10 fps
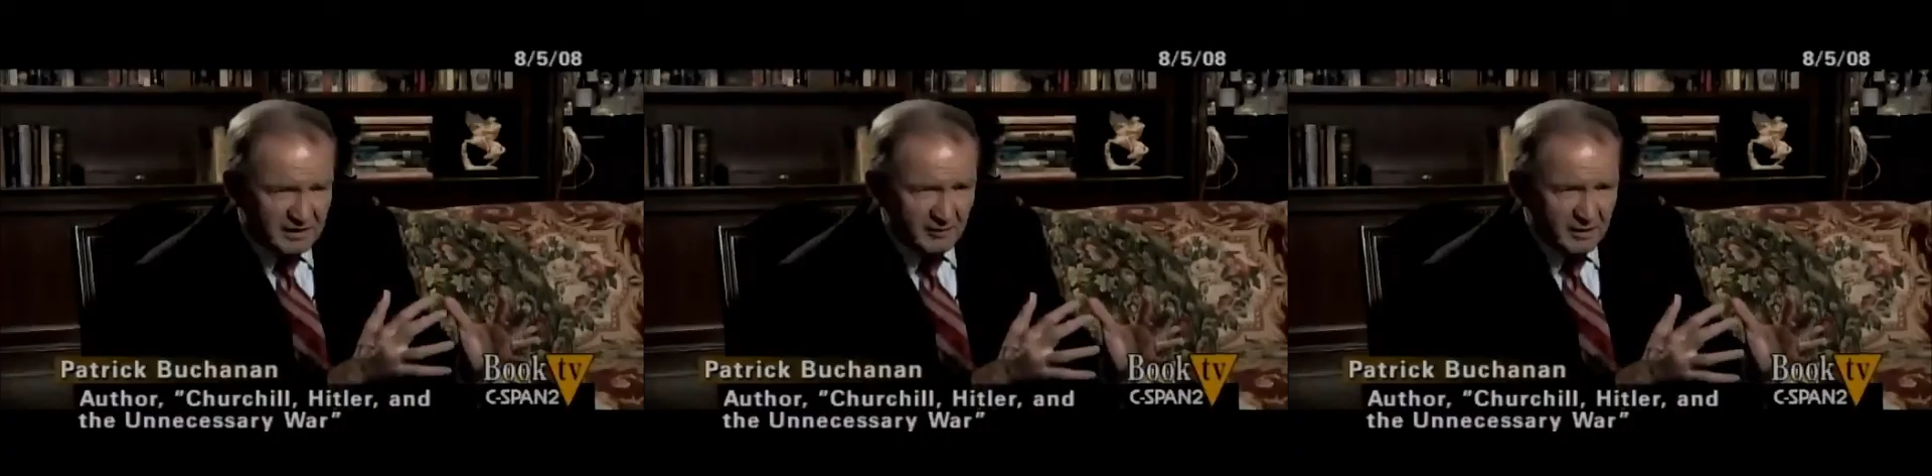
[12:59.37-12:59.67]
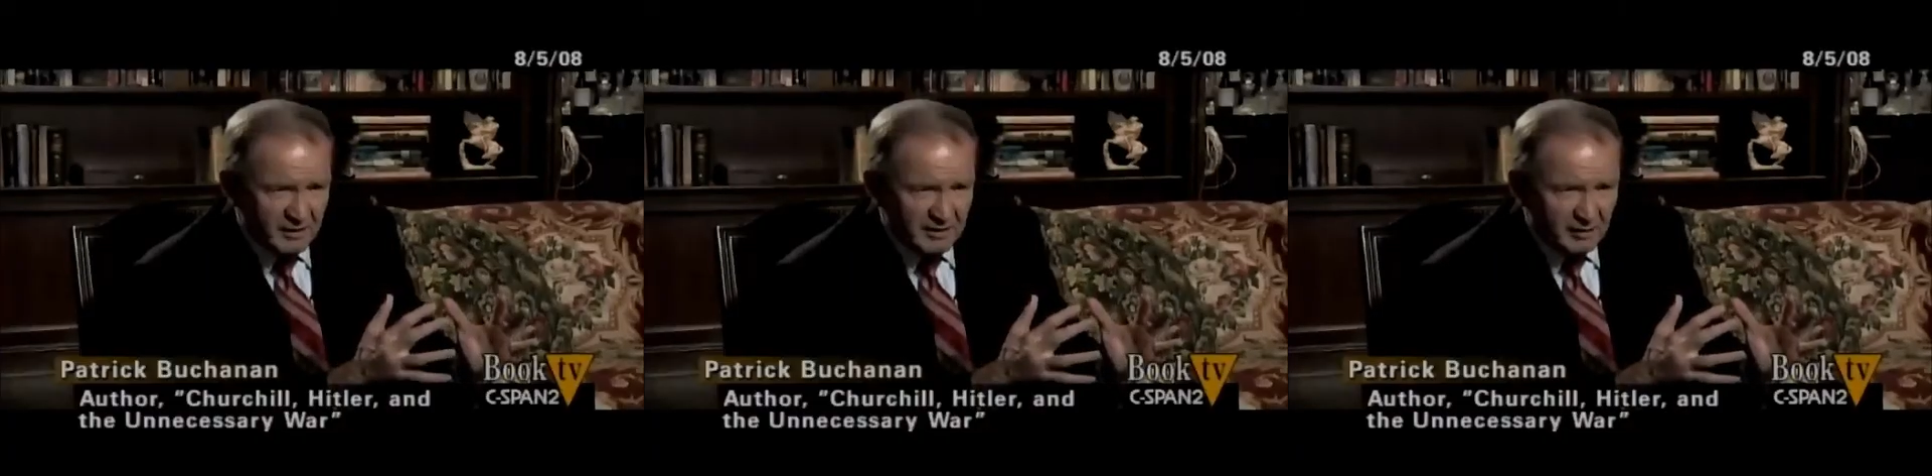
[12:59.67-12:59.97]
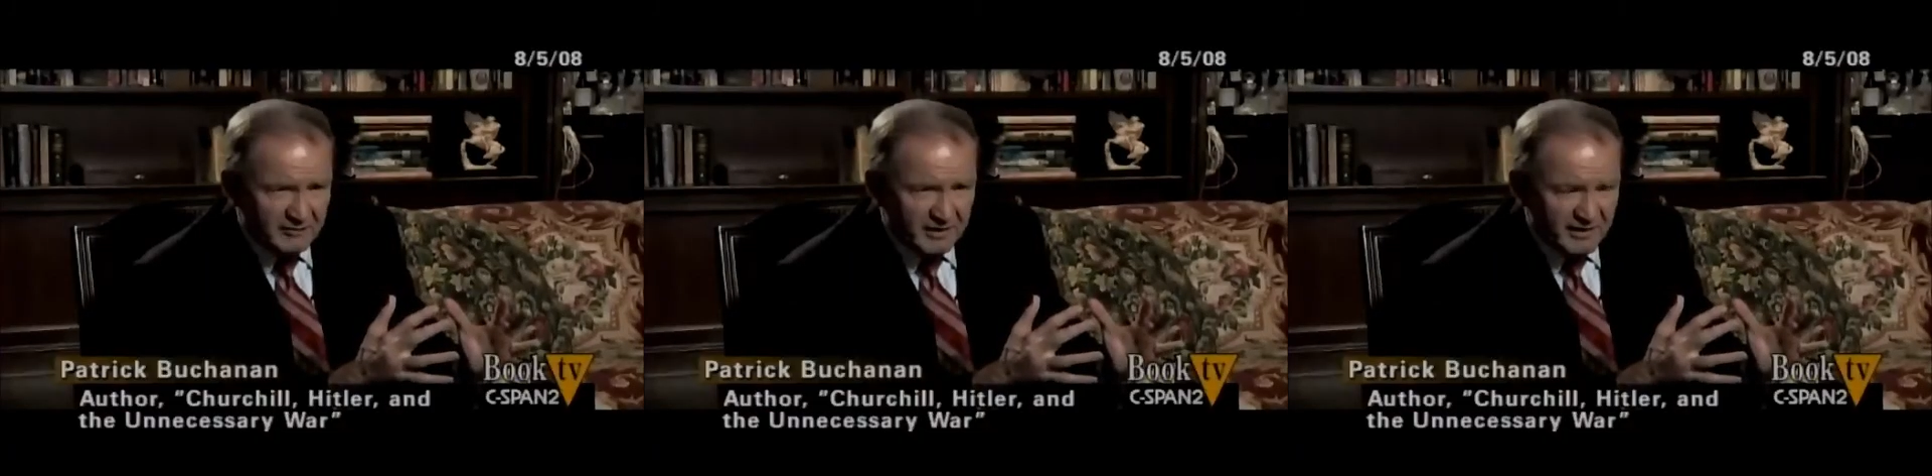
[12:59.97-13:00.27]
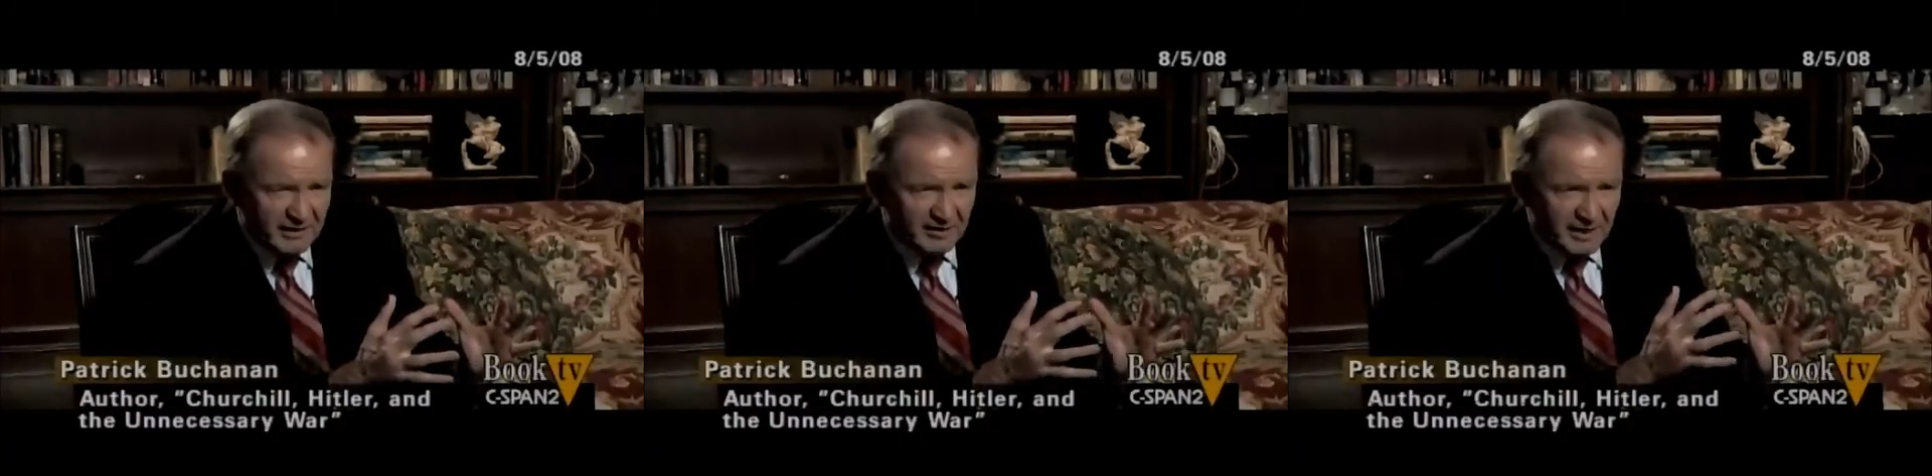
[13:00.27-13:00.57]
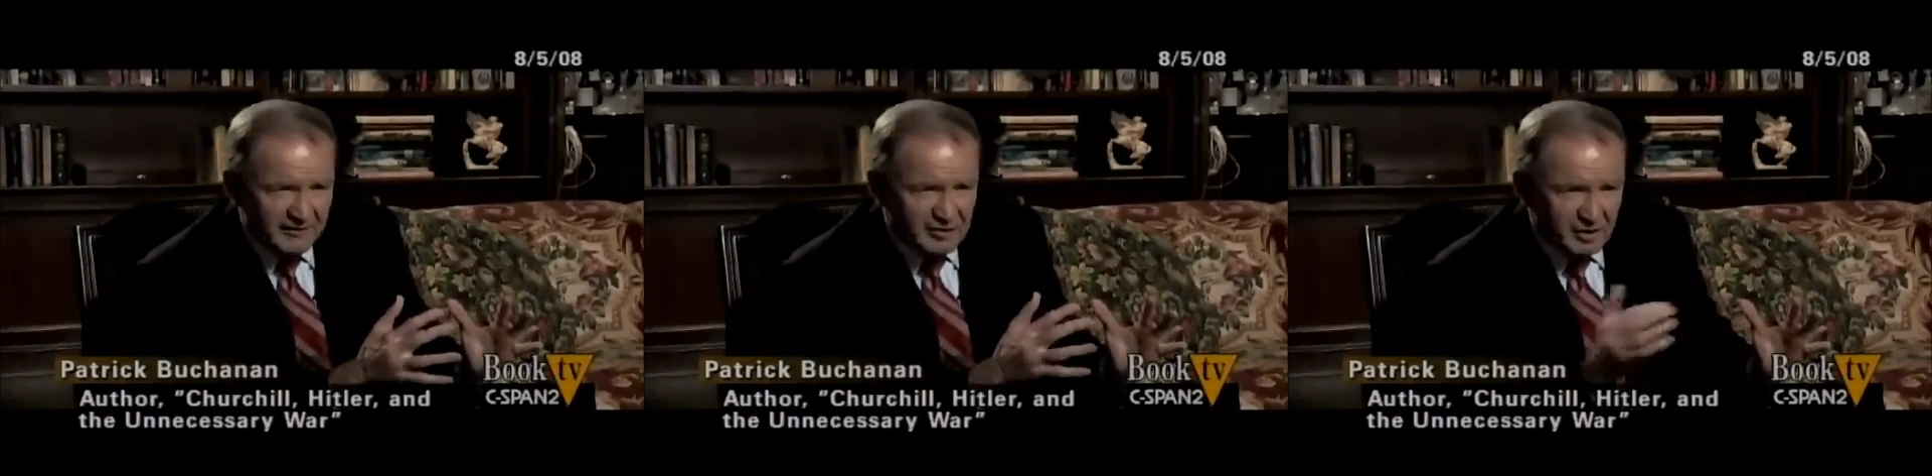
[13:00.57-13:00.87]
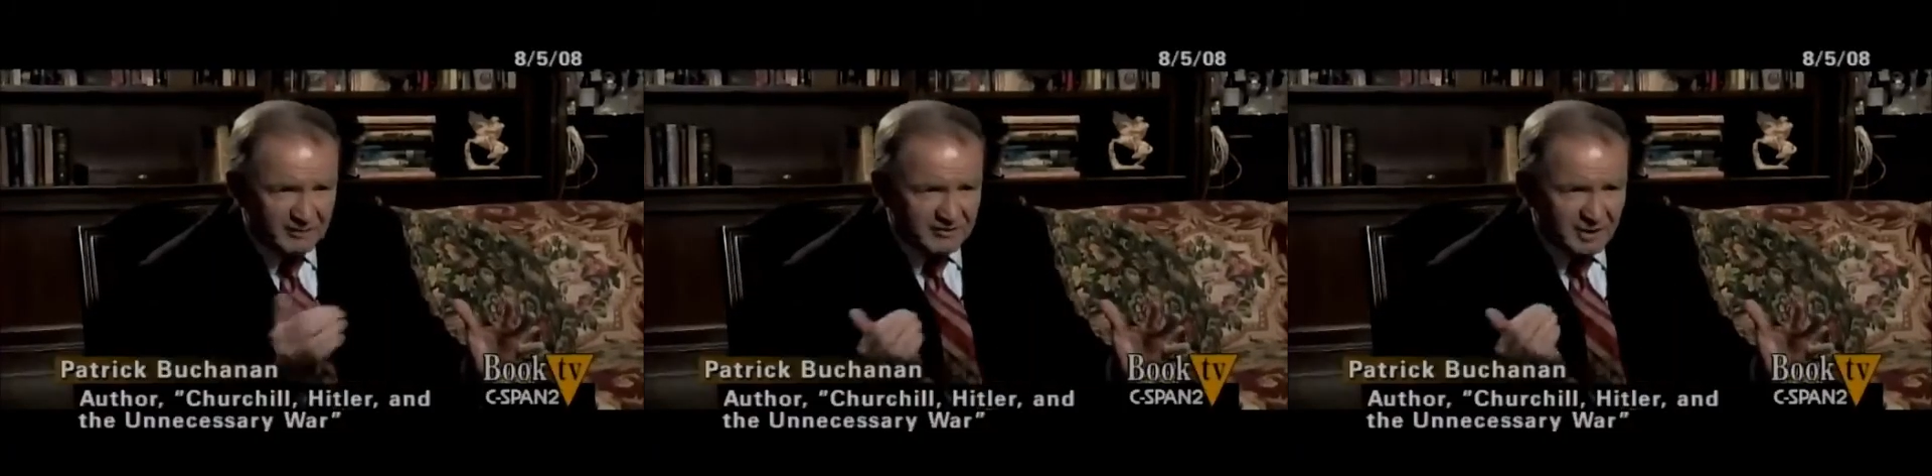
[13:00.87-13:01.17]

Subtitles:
we find out how the Germans